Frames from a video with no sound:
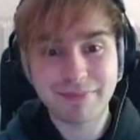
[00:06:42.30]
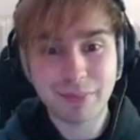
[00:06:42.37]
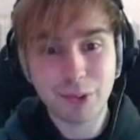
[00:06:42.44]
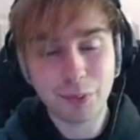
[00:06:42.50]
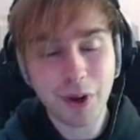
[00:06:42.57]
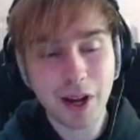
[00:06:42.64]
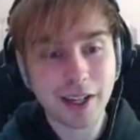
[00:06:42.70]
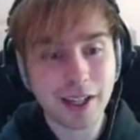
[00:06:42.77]

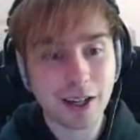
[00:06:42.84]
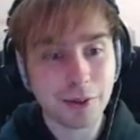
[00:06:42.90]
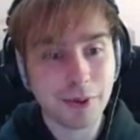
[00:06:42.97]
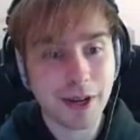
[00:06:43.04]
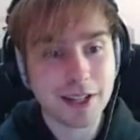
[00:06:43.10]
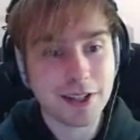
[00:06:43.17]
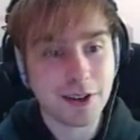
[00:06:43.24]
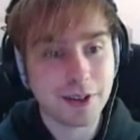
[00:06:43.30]
the white
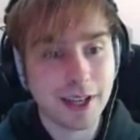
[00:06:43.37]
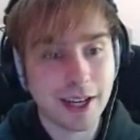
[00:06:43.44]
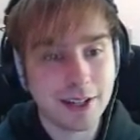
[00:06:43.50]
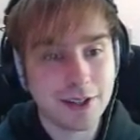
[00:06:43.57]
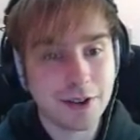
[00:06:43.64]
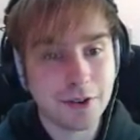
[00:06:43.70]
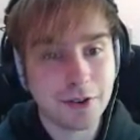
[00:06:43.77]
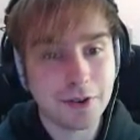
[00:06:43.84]
colorway is okay
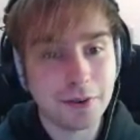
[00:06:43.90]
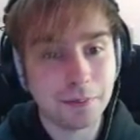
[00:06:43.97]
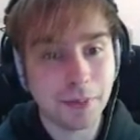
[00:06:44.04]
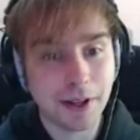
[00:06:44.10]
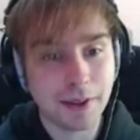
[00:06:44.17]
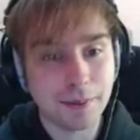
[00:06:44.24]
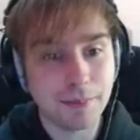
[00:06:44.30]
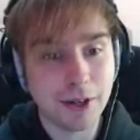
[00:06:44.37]
too,
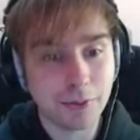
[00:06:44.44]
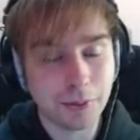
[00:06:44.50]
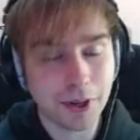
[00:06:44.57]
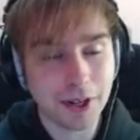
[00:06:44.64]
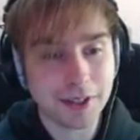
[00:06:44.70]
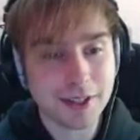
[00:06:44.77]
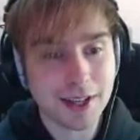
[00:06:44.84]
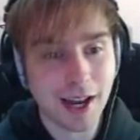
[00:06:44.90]
but the middle
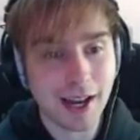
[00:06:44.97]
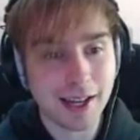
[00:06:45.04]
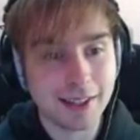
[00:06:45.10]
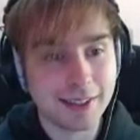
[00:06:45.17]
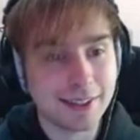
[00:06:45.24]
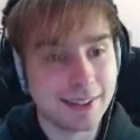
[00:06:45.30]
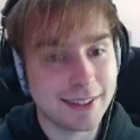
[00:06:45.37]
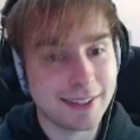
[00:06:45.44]
ones, I
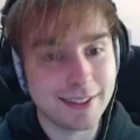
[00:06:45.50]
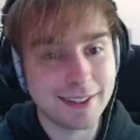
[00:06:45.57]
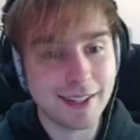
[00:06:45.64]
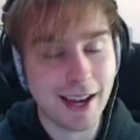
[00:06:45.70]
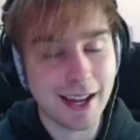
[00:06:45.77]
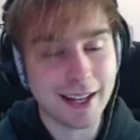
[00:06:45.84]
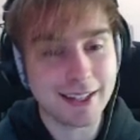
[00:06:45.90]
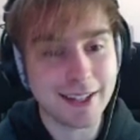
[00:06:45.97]

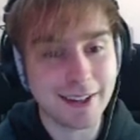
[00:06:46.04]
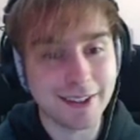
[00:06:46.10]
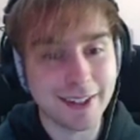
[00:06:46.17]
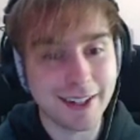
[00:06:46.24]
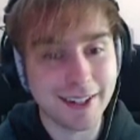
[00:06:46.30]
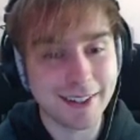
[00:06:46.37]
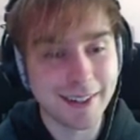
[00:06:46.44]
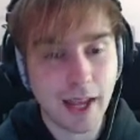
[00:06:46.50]
don't
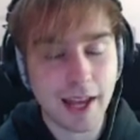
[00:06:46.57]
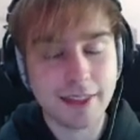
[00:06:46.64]
know.